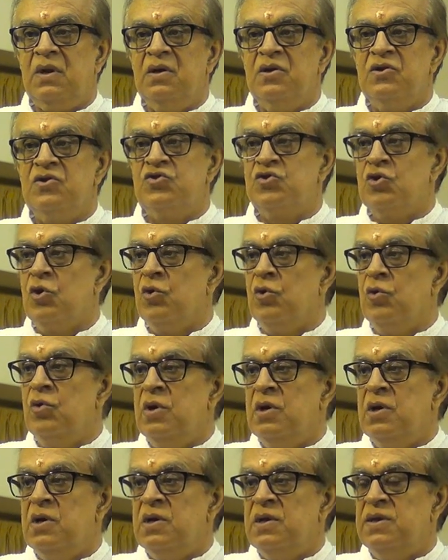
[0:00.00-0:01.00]
So
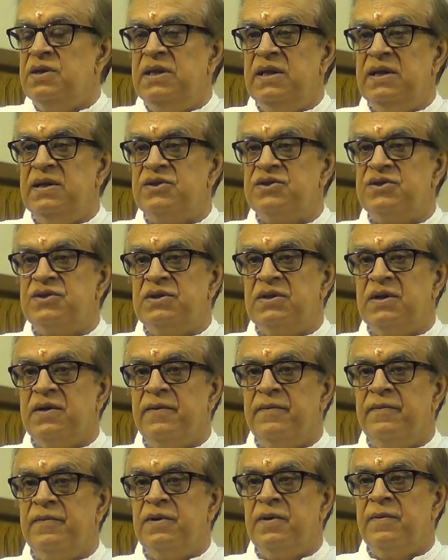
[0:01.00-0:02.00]
this,
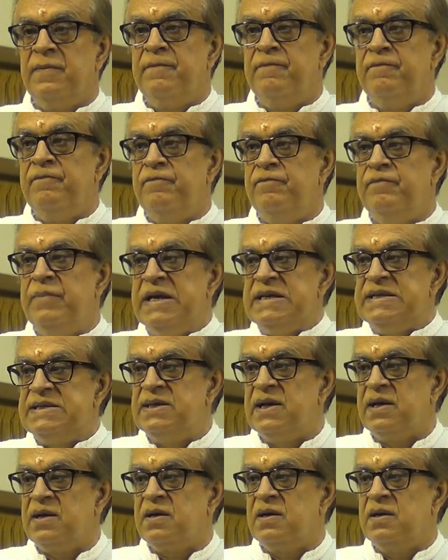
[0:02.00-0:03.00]
the basic